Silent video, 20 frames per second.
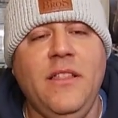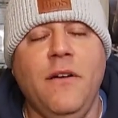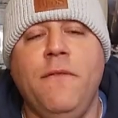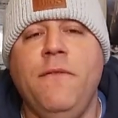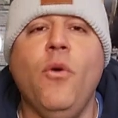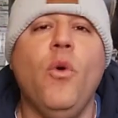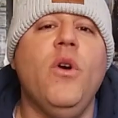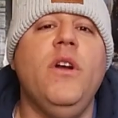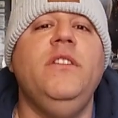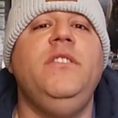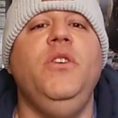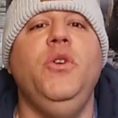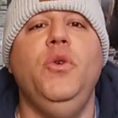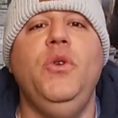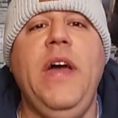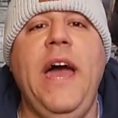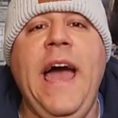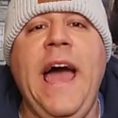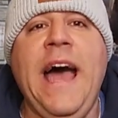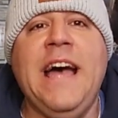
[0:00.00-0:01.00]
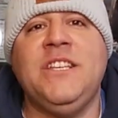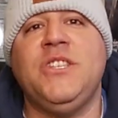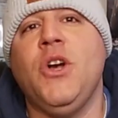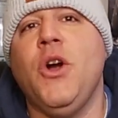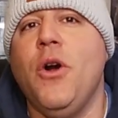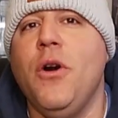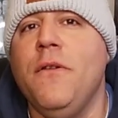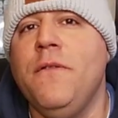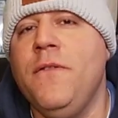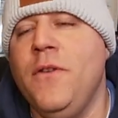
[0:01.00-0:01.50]
fortitude to
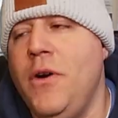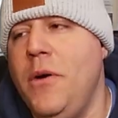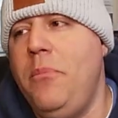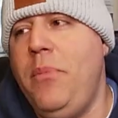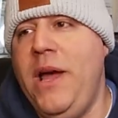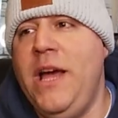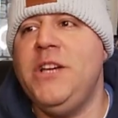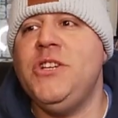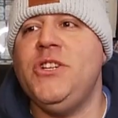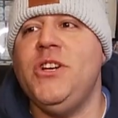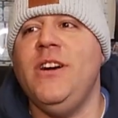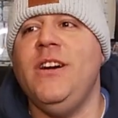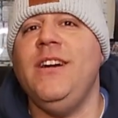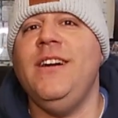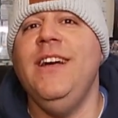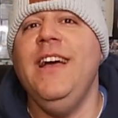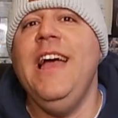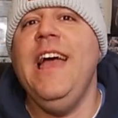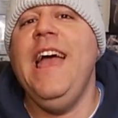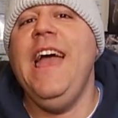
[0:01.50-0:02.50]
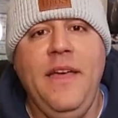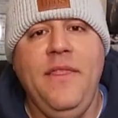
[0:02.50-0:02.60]
ask her for a picture,